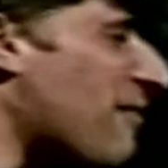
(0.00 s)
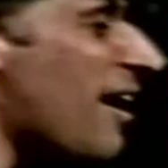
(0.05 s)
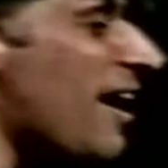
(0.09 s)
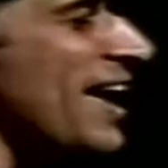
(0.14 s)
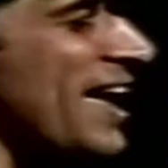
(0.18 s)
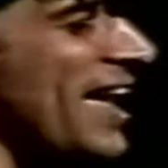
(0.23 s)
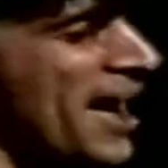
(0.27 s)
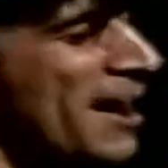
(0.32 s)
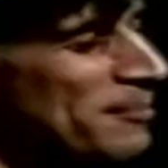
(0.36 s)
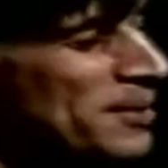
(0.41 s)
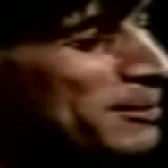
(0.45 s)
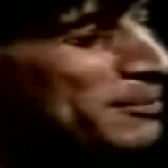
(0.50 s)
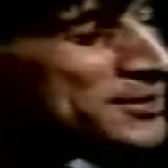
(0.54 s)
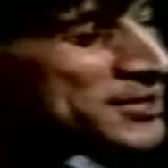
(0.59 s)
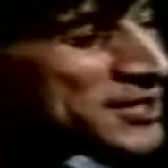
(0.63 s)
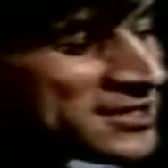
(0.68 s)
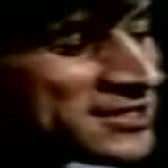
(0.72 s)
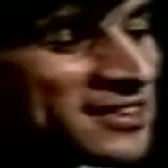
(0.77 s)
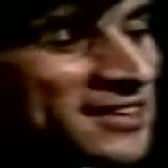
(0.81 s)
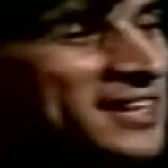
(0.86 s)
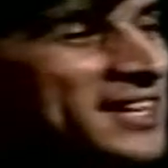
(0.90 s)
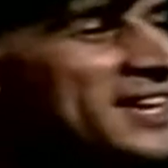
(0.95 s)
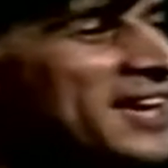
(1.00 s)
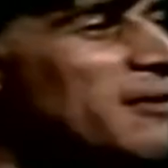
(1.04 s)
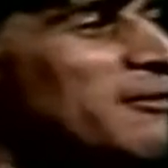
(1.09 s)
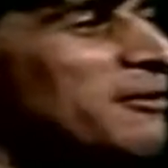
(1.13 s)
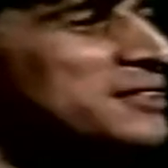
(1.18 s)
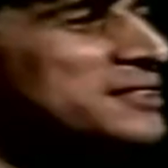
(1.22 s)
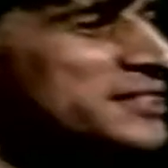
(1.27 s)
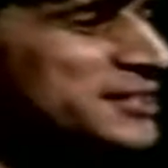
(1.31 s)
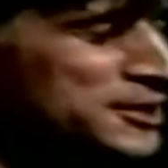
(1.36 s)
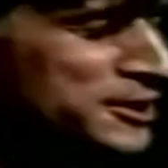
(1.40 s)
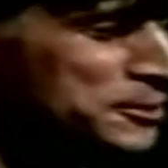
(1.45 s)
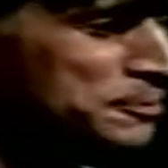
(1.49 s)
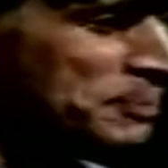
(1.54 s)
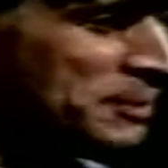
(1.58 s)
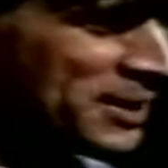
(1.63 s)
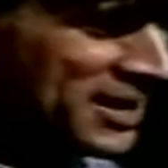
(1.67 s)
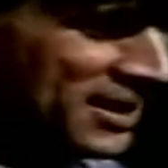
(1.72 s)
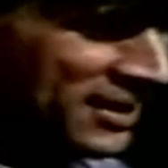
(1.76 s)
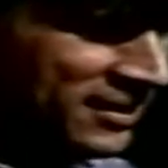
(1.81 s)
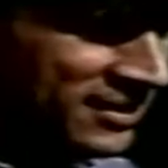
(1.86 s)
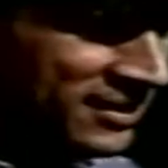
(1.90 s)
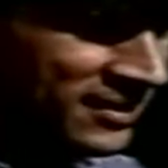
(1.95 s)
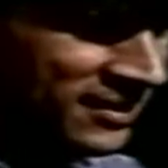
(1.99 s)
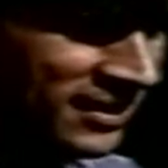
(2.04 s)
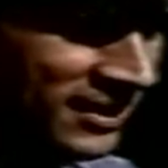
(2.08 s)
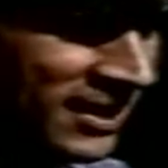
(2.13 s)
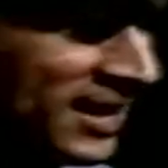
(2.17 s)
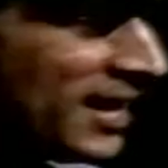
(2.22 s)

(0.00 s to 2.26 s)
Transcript: I am. I'm just going to go on to speak.